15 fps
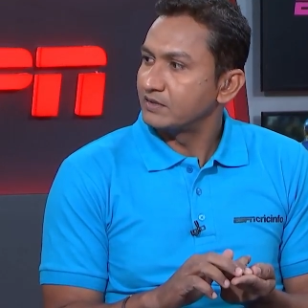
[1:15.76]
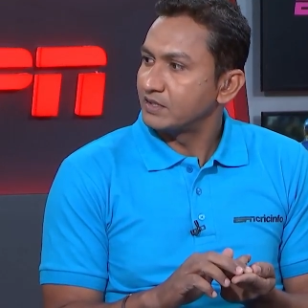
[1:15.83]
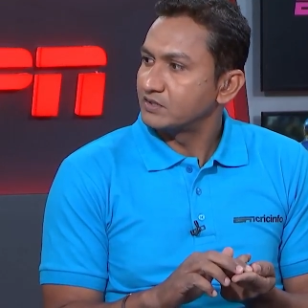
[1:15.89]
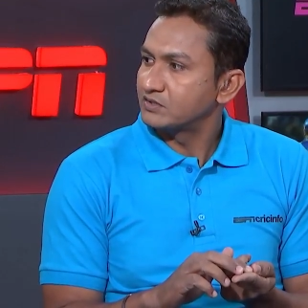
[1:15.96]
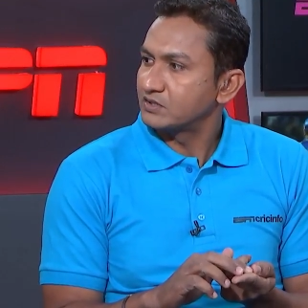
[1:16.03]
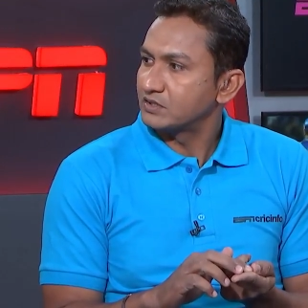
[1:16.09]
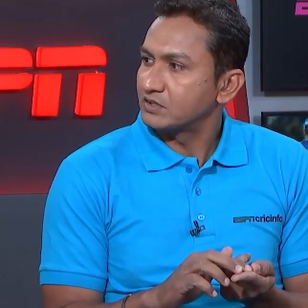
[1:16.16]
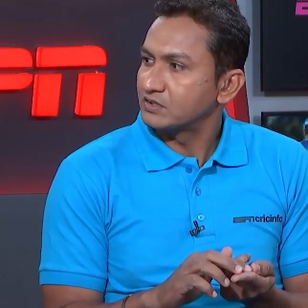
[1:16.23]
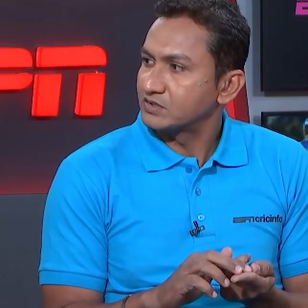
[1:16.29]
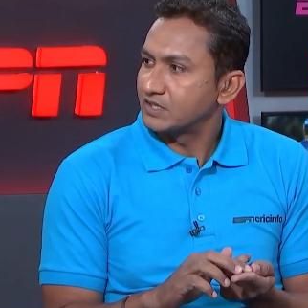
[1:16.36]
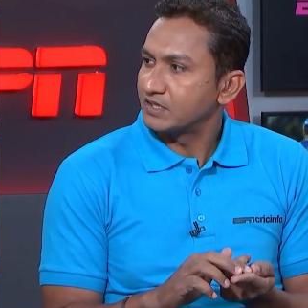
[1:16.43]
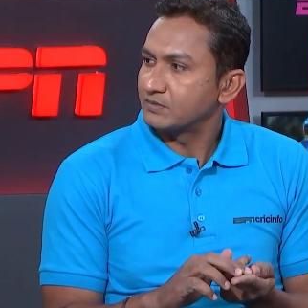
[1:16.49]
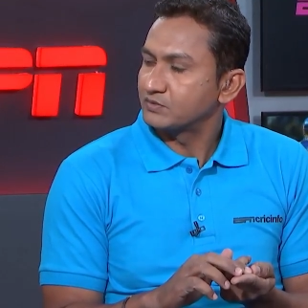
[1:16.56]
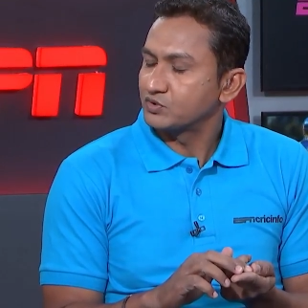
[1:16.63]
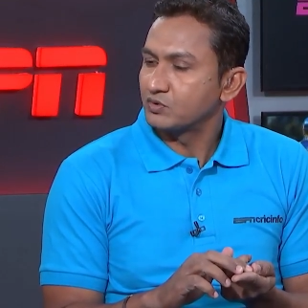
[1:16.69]
that mm. uh,
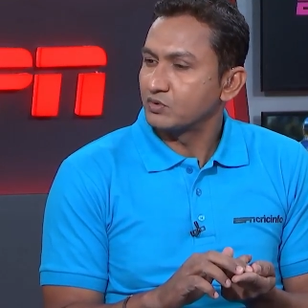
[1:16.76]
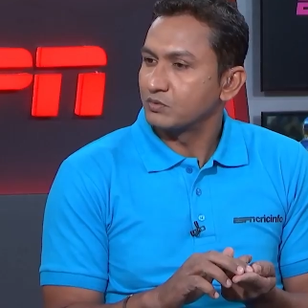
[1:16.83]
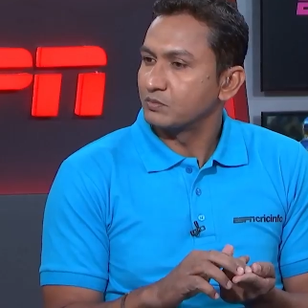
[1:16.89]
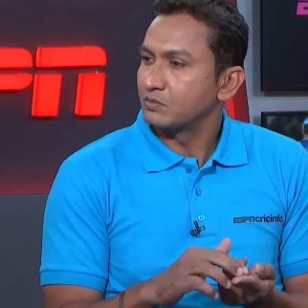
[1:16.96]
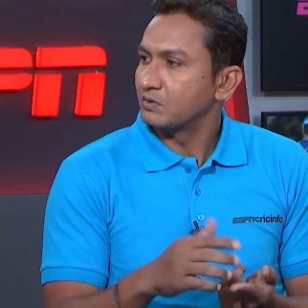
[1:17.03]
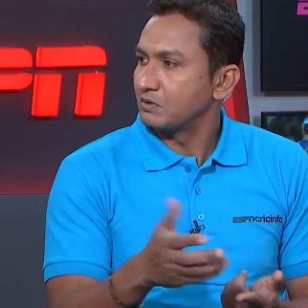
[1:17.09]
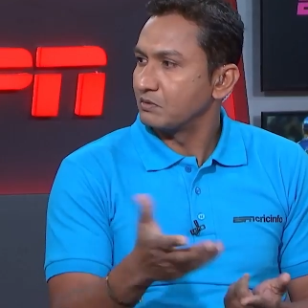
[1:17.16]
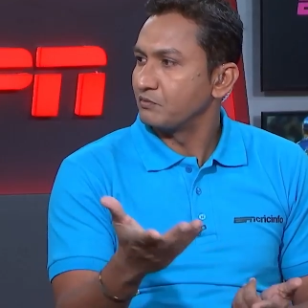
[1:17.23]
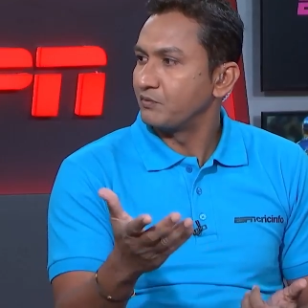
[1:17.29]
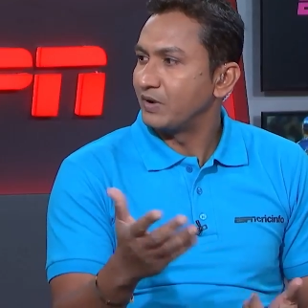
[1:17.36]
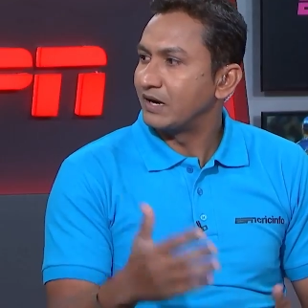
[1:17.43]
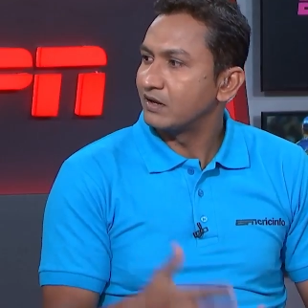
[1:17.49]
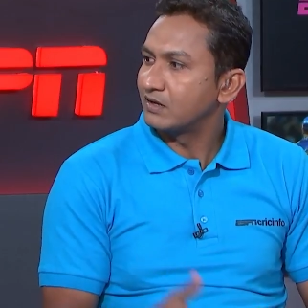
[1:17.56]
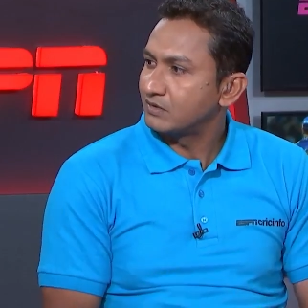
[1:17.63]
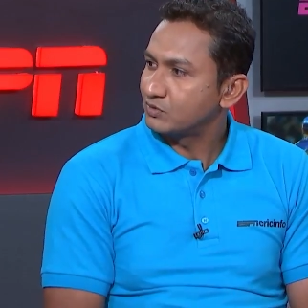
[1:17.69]
setup. So uh,
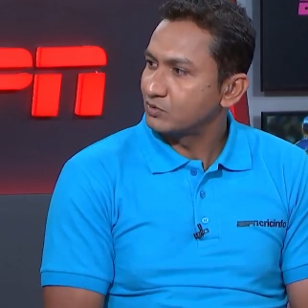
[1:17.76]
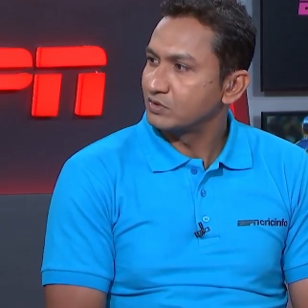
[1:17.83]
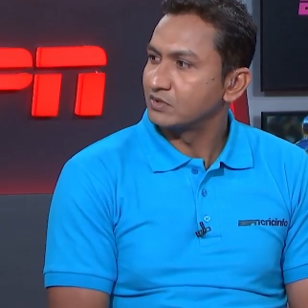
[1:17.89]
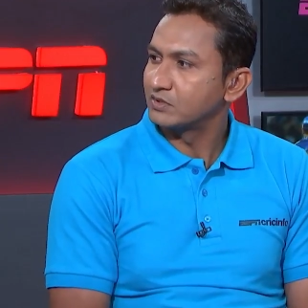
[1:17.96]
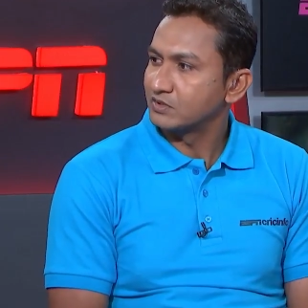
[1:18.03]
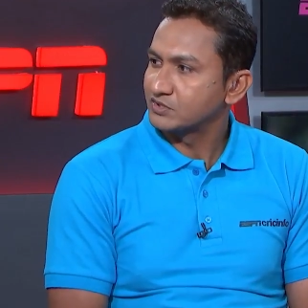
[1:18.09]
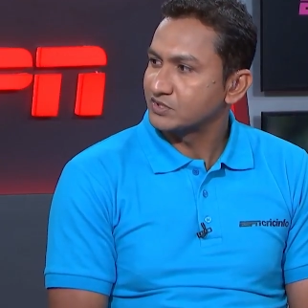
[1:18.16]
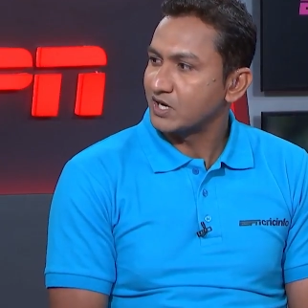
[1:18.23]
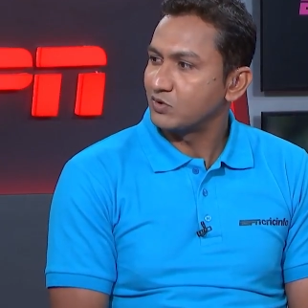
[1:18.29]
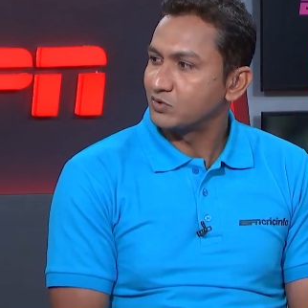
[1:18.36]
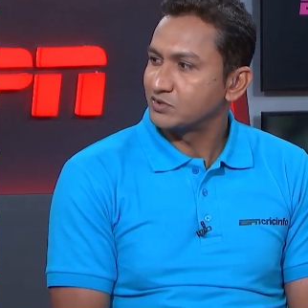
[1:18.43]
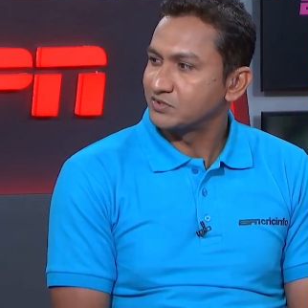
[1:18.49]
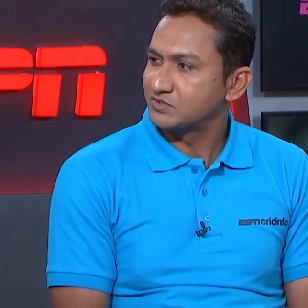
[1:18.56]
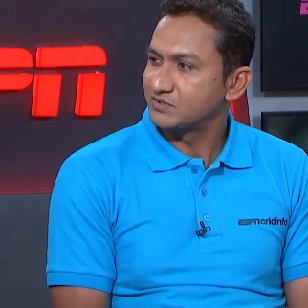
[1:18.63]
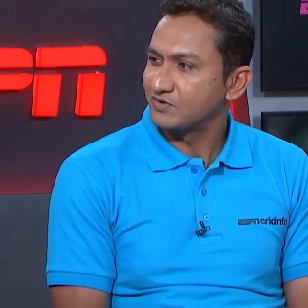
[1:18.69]
well done to the
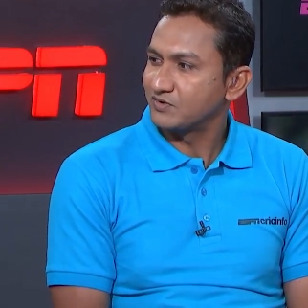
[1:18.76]
scouts